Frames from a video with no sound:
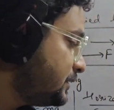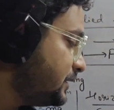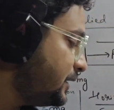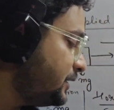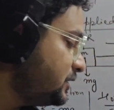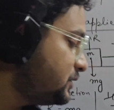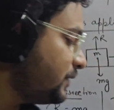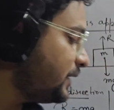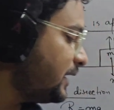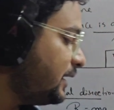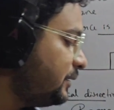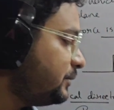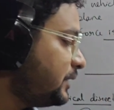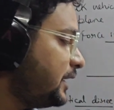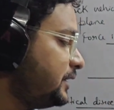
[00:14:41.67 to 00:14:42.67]
That is why
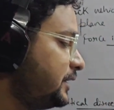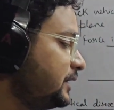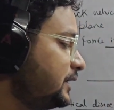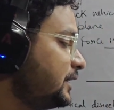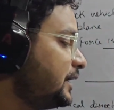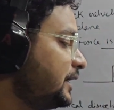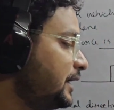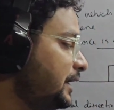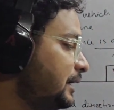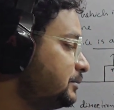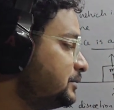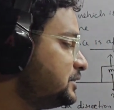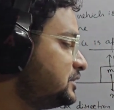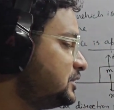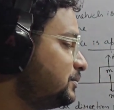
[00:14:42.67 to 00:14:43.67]
I am writing
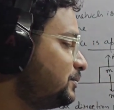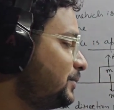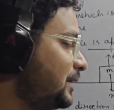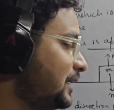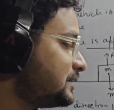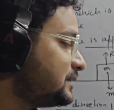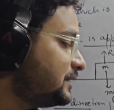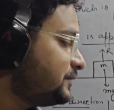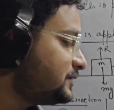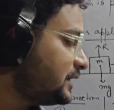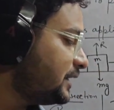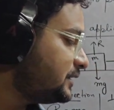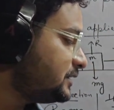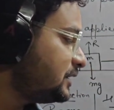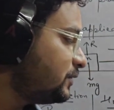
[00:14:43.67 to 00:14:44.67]
mg plus F
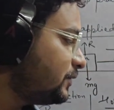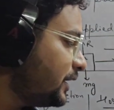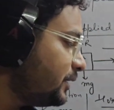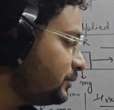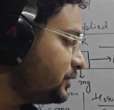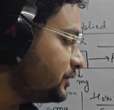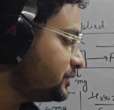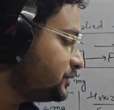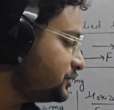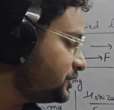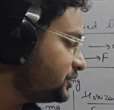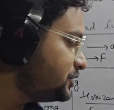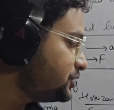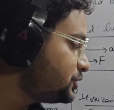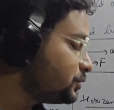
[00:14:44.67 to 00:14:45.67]
sin theta. Why? Because you
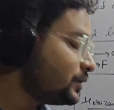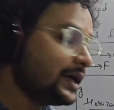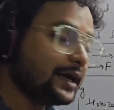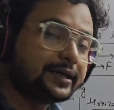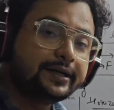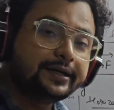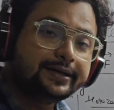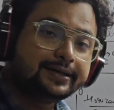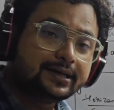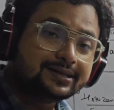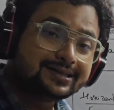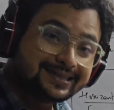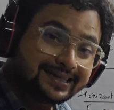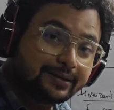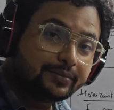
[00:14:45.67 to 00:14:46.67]
see these two are acting in the
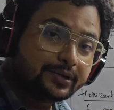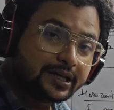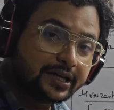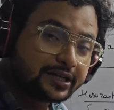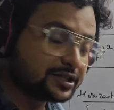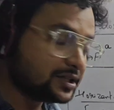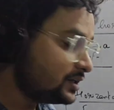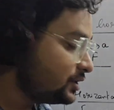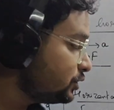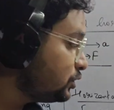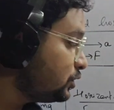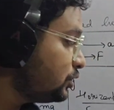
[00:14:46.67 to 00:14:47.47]
same direction.